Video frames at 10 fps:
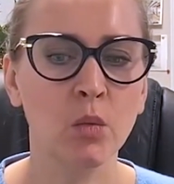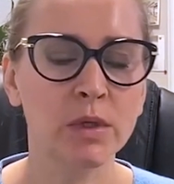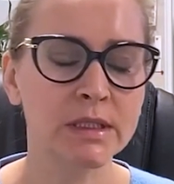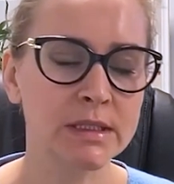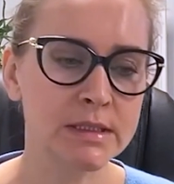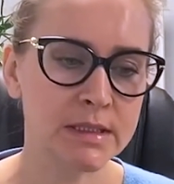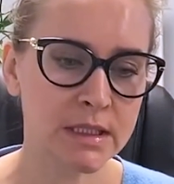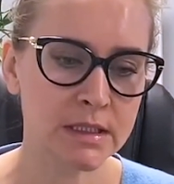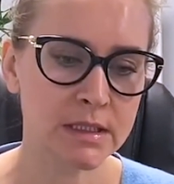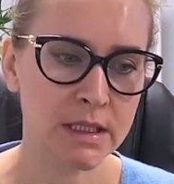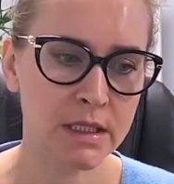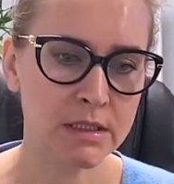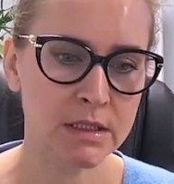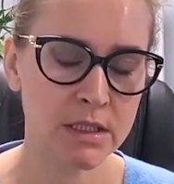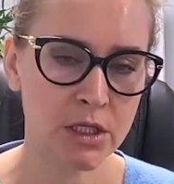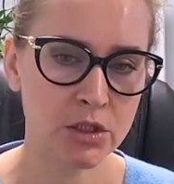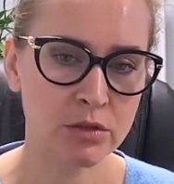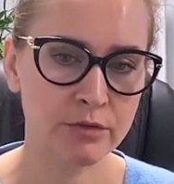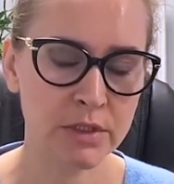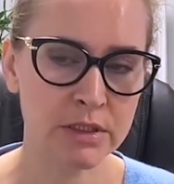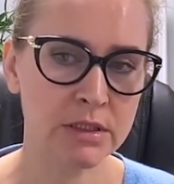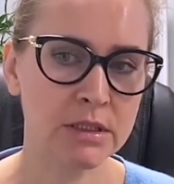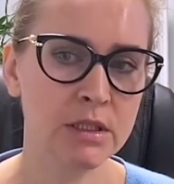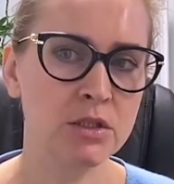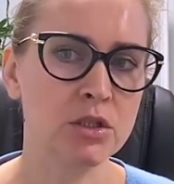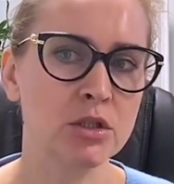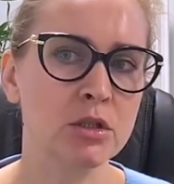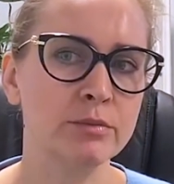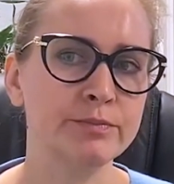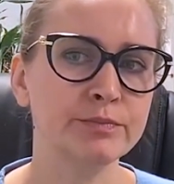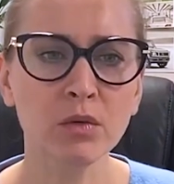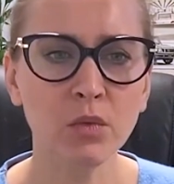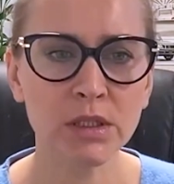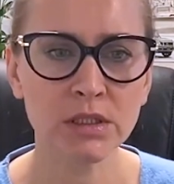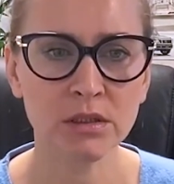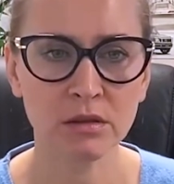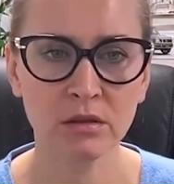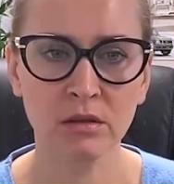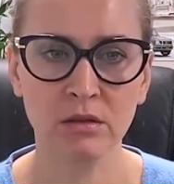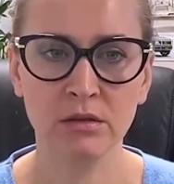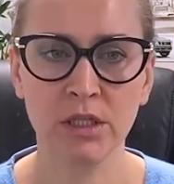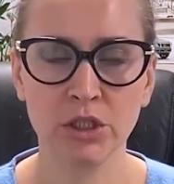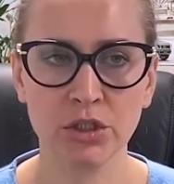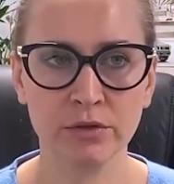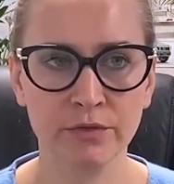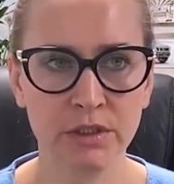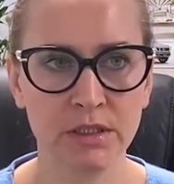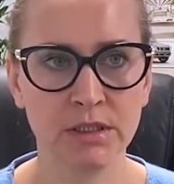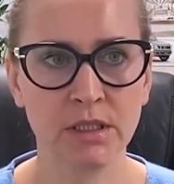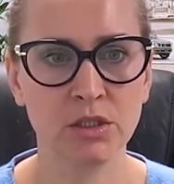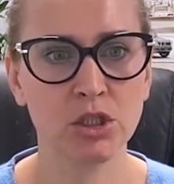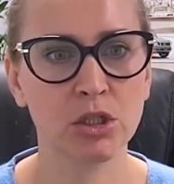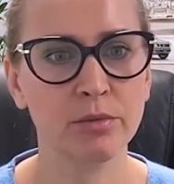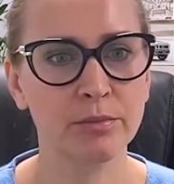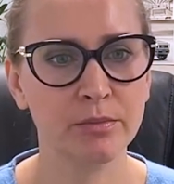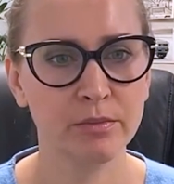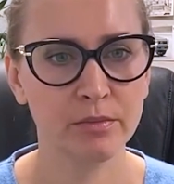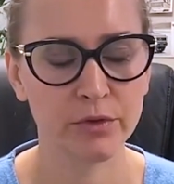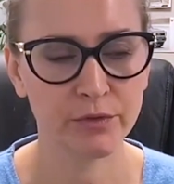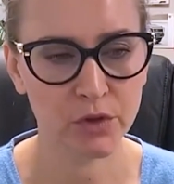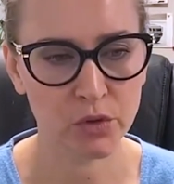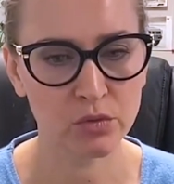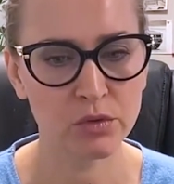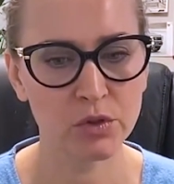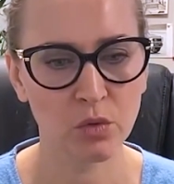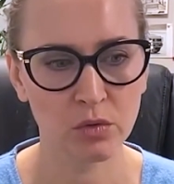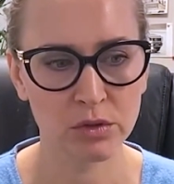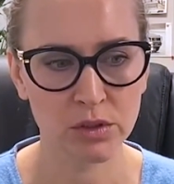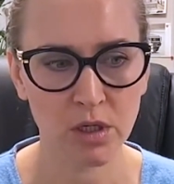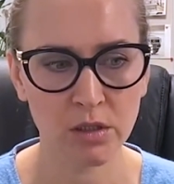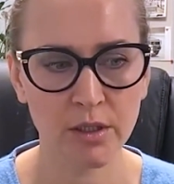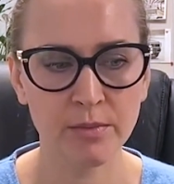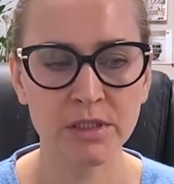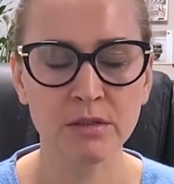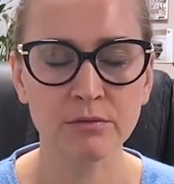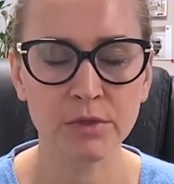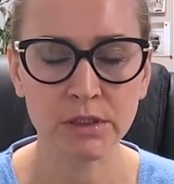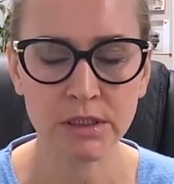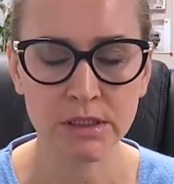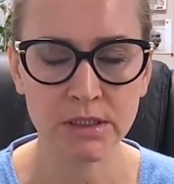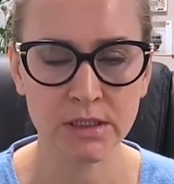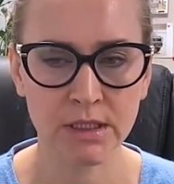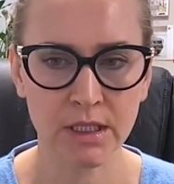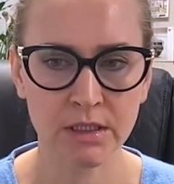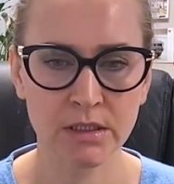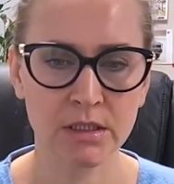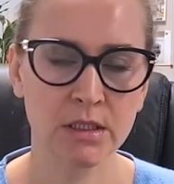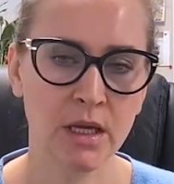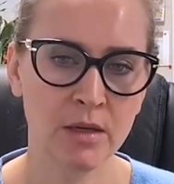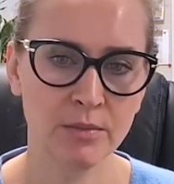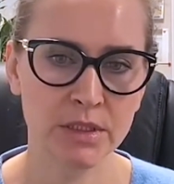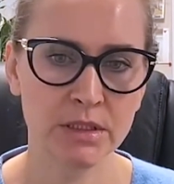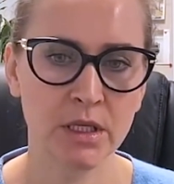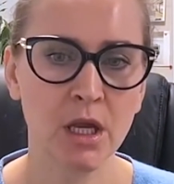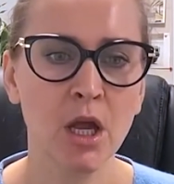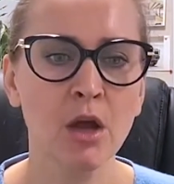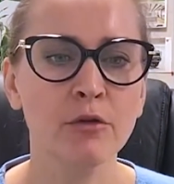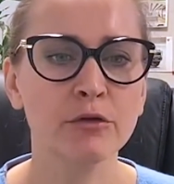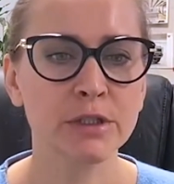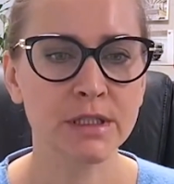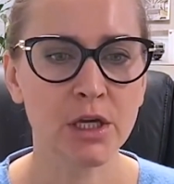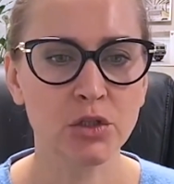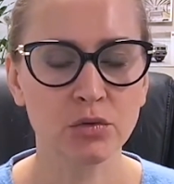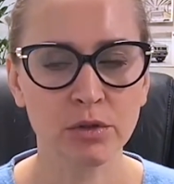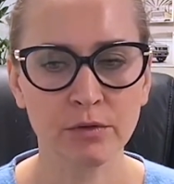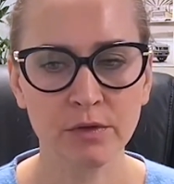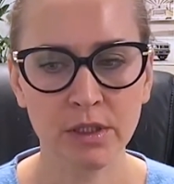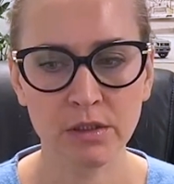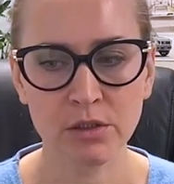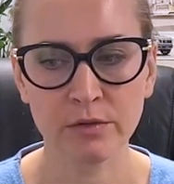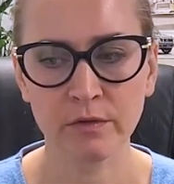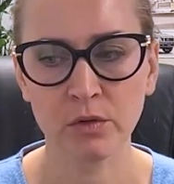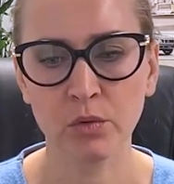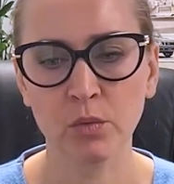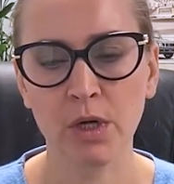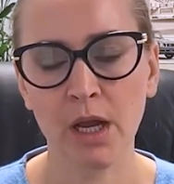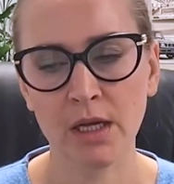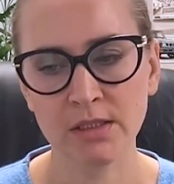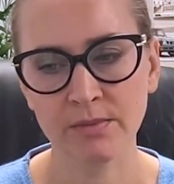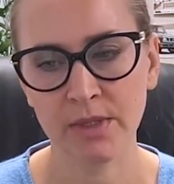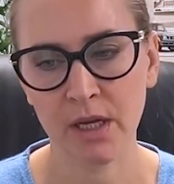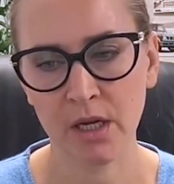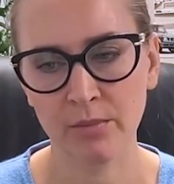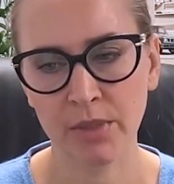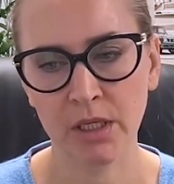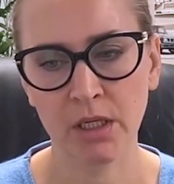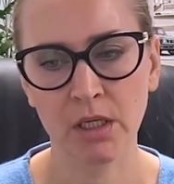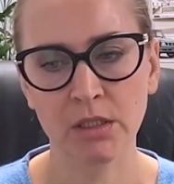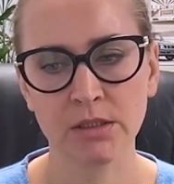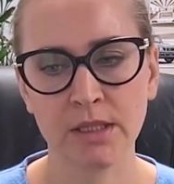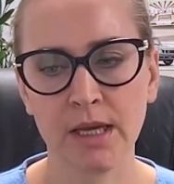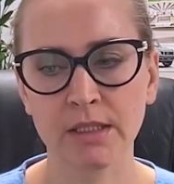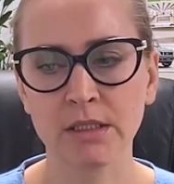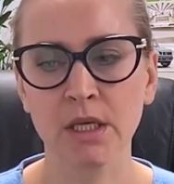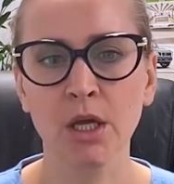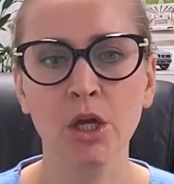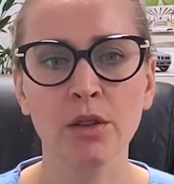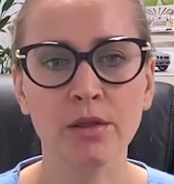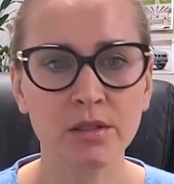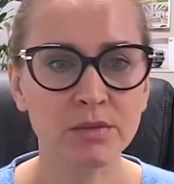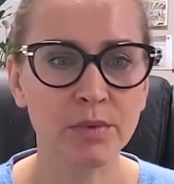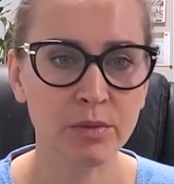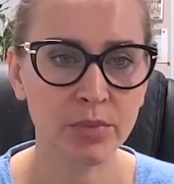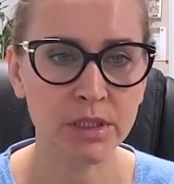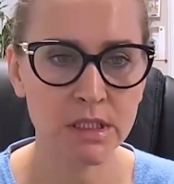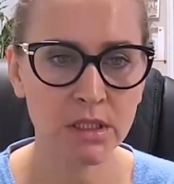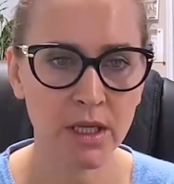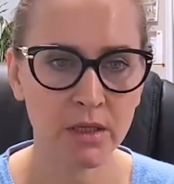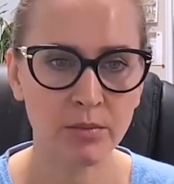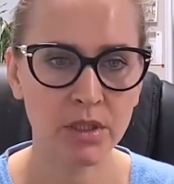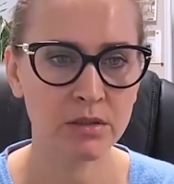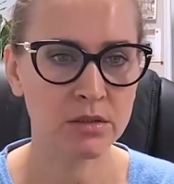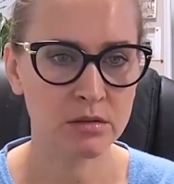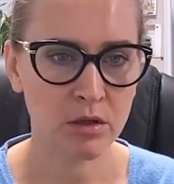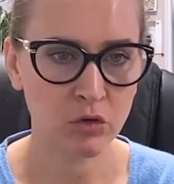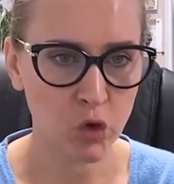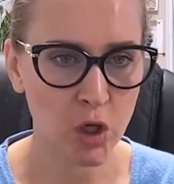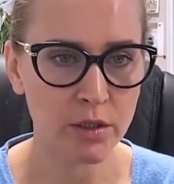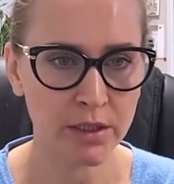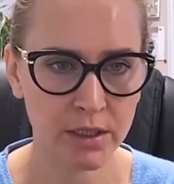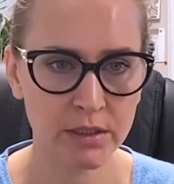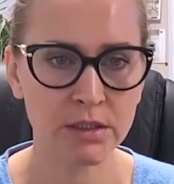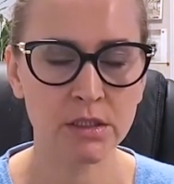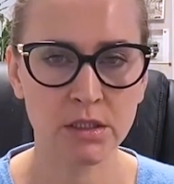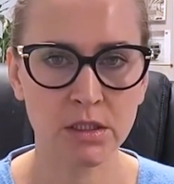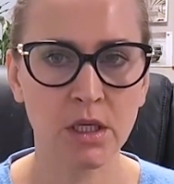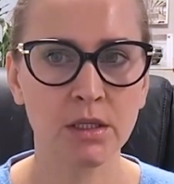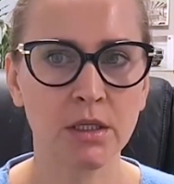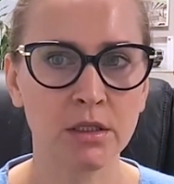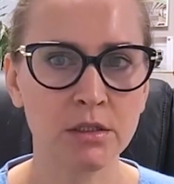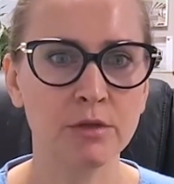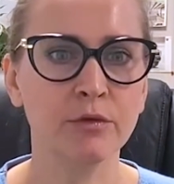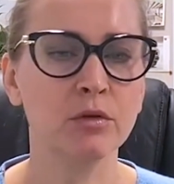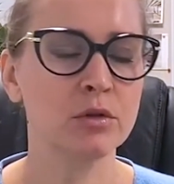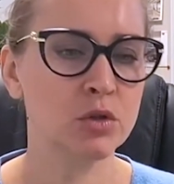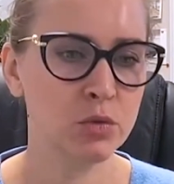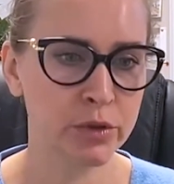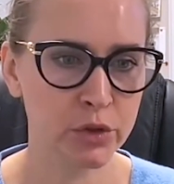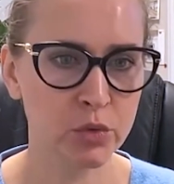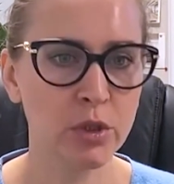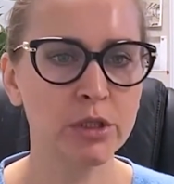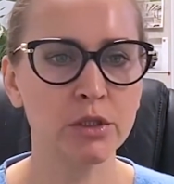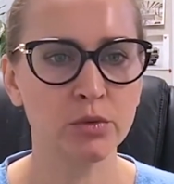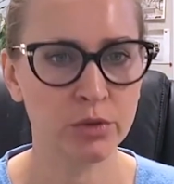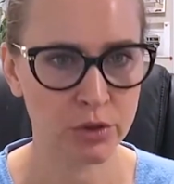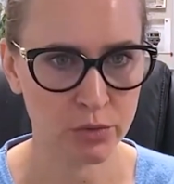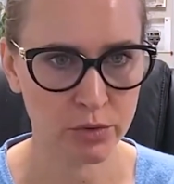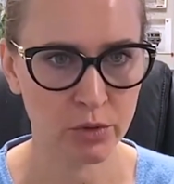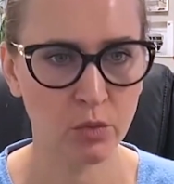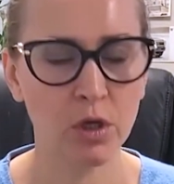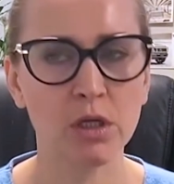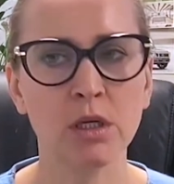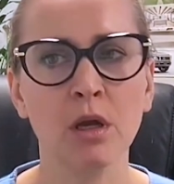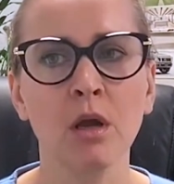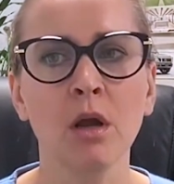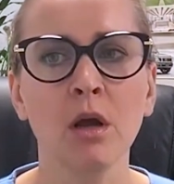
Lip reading: when they send the case to National Visa Center, and once the National Visa Center reviews all the documents and releases the case to the embassy for scheduling of the interview, what has been happening is that there's been a big delay because a lot of cases did not get interviewed in 2020, 2021.